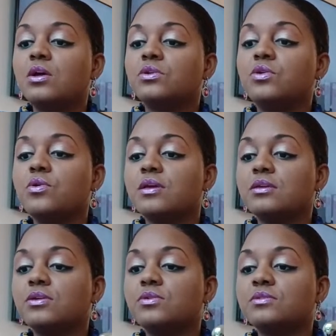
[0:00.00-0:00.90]
you
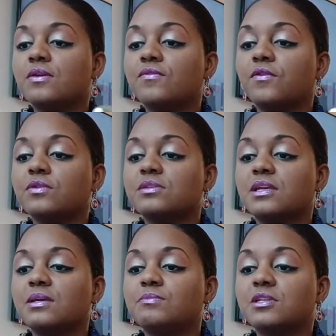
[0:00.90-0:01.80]
can use it for
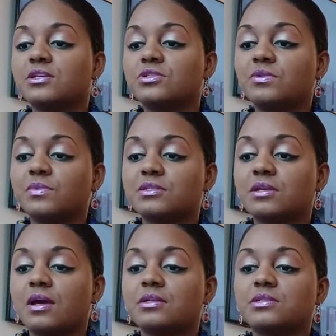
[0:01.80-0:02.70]
deep tissue
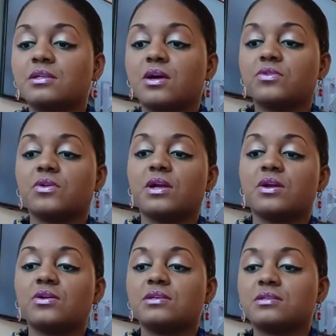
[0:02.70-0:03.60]
massage in other
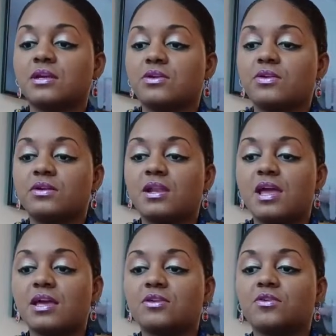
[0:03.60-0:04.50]
areas like your
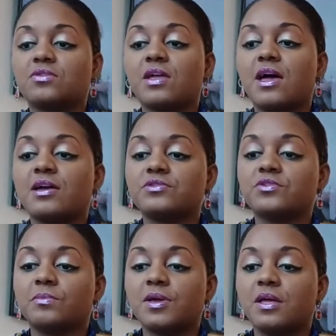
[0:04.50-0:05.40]
neck, your thighs,
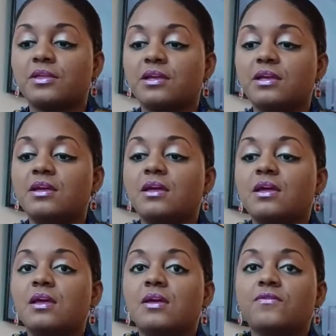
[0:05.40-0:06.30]
your belly
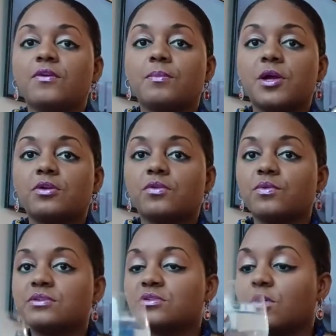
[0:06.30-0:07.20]
for better
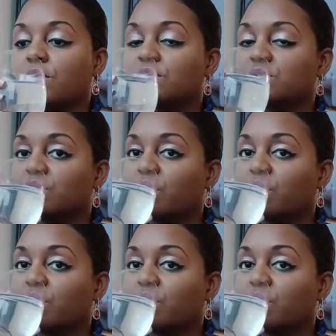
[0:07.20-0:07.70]
results.